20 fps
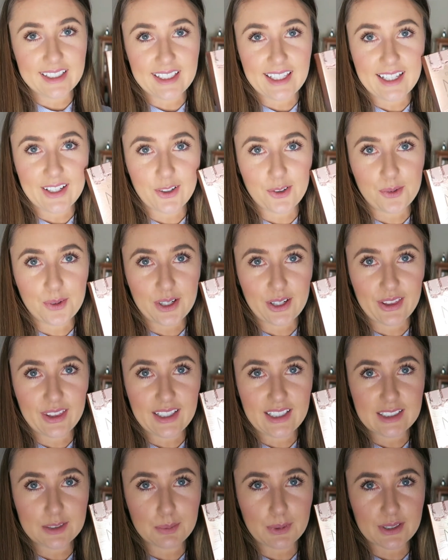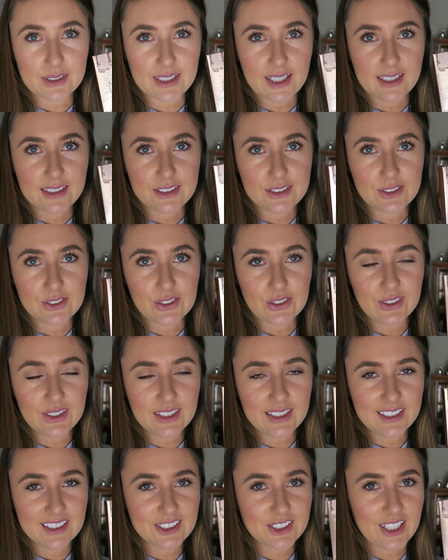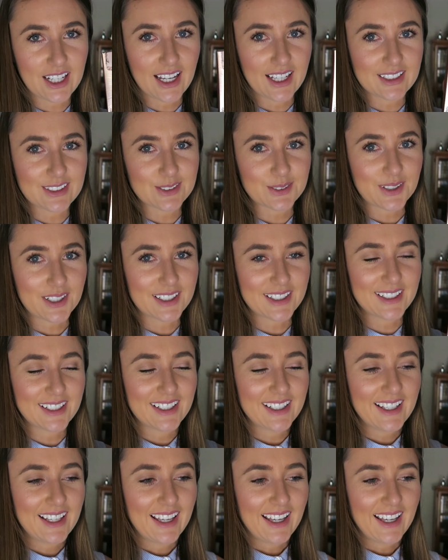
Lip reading: get her one of these because I don't think she has one,